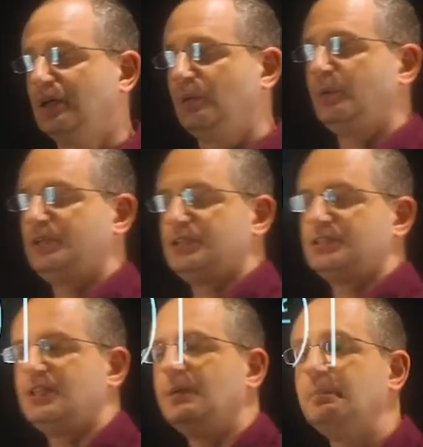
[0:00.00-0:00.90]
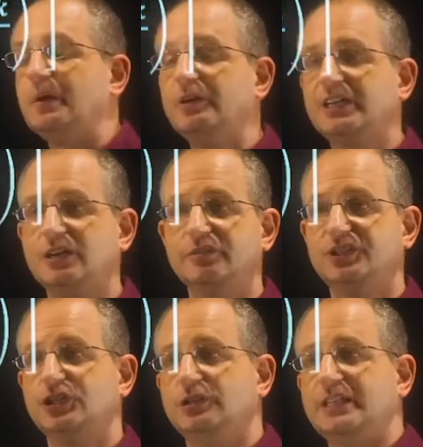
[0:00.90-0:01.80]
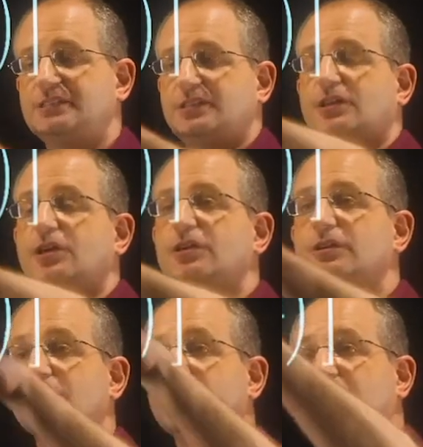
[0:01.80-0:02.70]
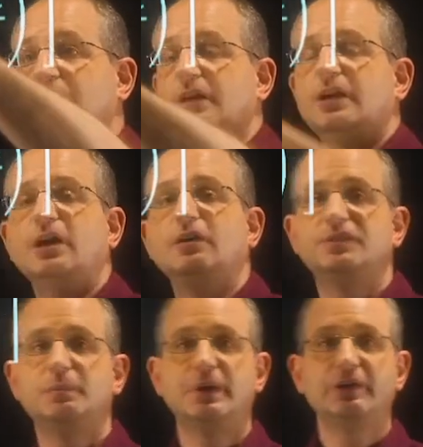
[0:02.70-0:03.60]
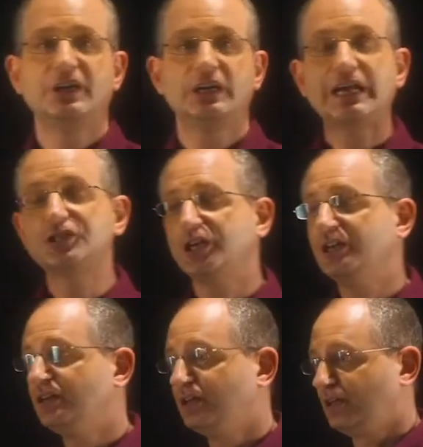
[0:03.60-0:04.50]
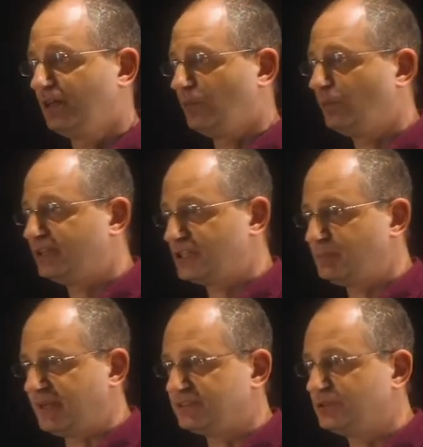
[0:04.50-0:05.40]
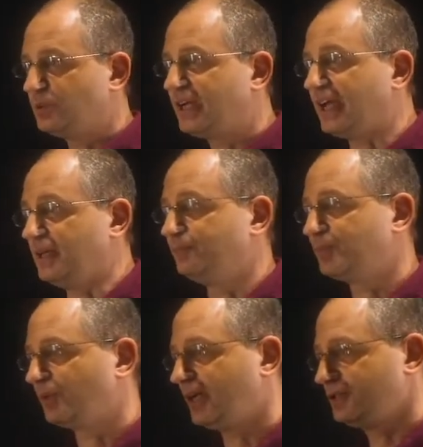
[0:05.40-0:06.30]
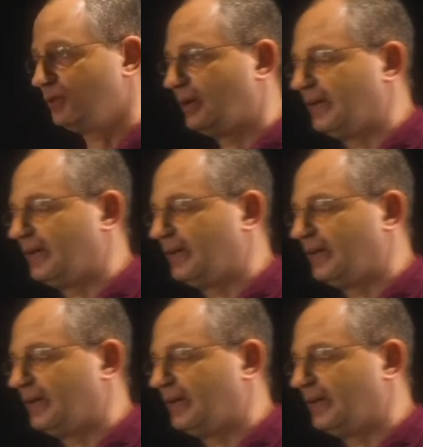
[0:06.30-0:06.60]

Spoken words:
which is the Berry curvature. That's the curl of the Berry connection with respect to k. Okay, so